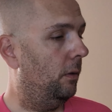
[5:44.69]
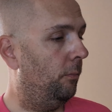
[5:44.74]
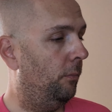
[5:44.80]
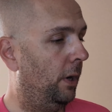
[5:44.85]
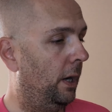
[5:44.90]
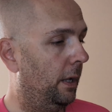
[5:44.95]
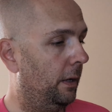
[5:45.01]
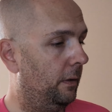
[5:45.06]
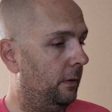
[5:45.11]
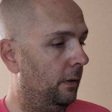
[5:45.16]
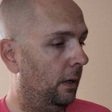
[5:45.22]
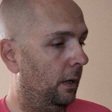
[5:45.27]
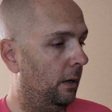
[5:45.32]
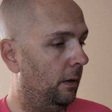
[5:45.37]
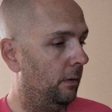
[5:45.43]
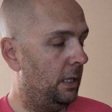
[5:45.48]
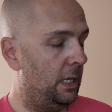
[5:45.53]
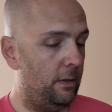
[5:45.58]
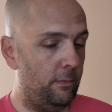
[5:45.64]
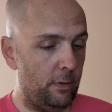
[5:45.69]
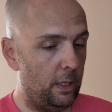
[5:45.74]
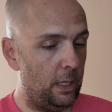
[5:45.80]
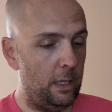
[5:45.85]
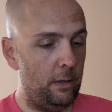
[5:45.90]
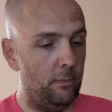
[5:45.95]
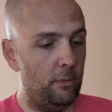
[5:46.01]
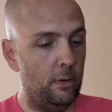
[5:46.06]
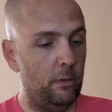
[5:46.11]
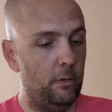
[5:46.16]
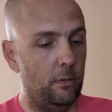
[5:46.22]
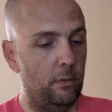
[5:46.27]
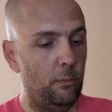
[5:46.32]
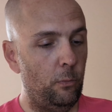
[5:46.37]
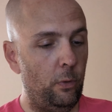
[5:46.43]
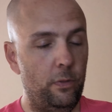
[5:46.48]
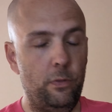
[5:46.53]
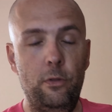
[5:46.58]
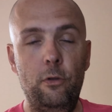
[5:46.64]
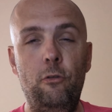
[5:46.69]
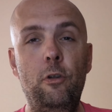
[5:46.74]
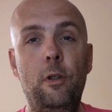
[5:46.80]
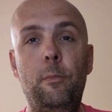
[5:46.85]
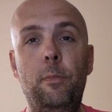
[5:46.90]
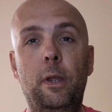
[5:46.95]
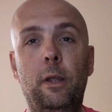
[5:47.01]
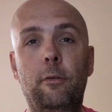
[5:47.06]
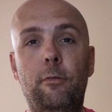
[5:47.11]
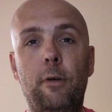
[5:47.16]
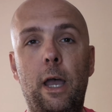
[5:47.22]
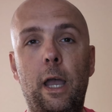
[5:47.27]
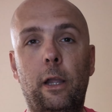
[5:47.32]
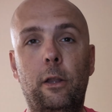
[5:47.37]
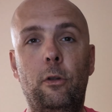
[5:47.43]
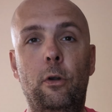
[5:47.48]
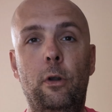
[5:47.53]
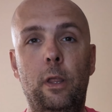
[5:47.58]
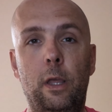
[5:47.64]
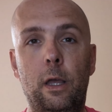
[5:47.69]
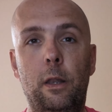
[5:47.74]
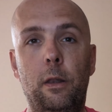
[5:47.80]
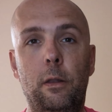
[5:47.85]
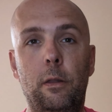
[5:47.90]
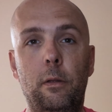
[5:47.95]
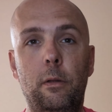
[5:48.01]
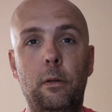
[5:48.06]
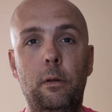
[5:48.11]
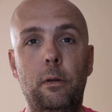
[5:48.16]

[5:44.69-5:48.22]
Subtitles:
But even with the shipping factored in,